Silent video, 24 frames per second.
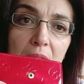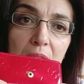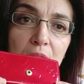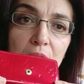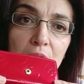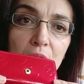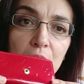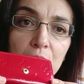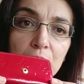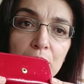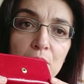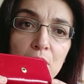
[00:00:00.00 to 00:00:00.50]

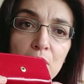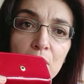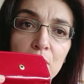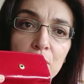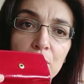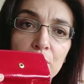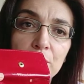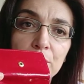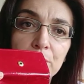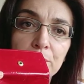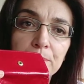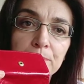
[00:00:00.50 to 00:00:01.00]

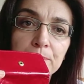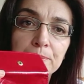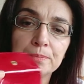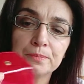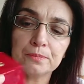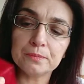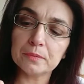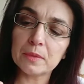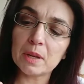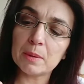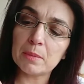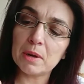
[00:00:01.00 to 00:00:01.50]
logo.
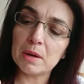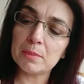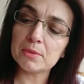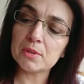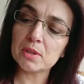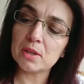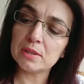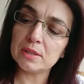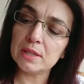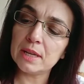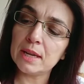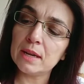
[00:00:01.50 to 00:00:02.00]
Am I
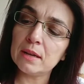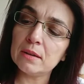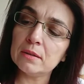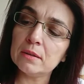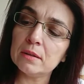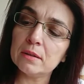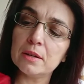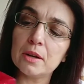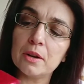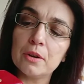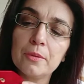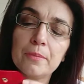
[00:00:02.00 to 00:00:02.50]
upside down?
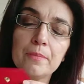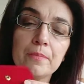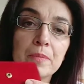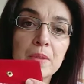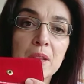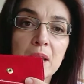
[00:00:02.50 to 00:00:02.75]
No.